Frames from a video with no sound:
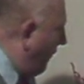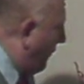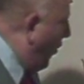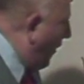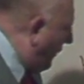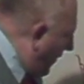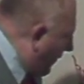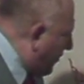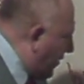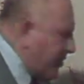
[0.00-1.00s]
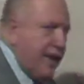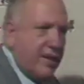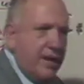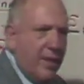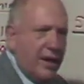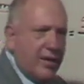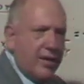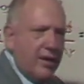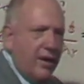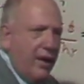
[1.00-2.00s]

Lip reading: 4/5 of 60 minutes.